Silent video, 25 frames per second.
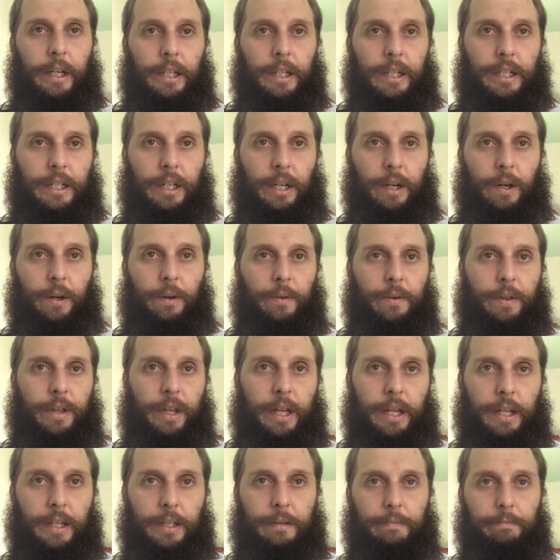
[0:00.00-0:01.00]
So
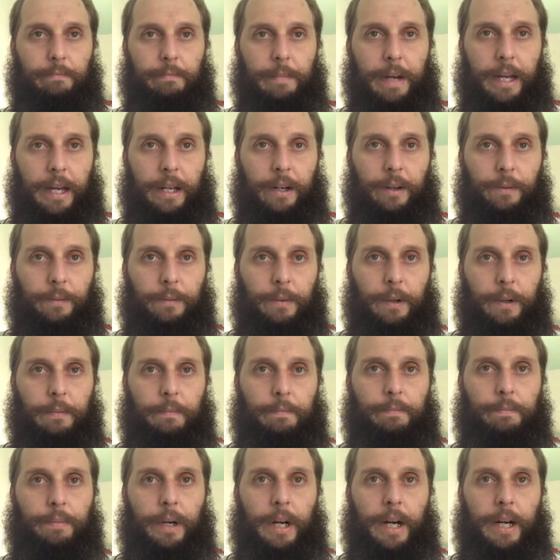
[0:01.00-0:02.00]
these men were
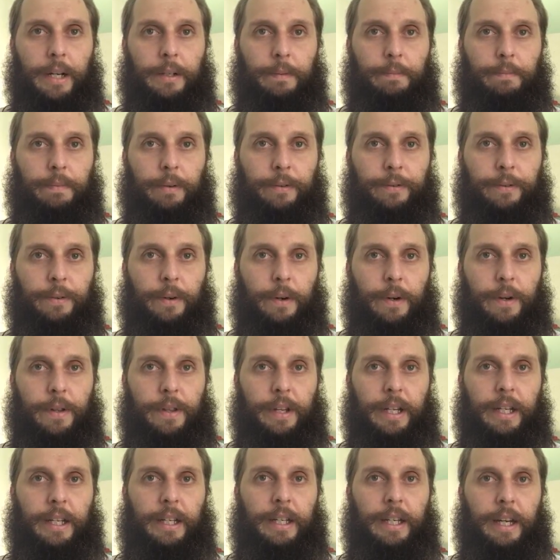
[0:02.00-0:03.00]
brought before
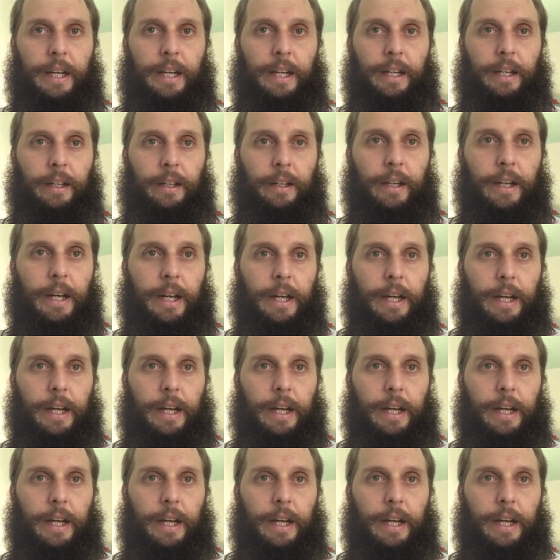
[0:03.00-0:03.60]
the king,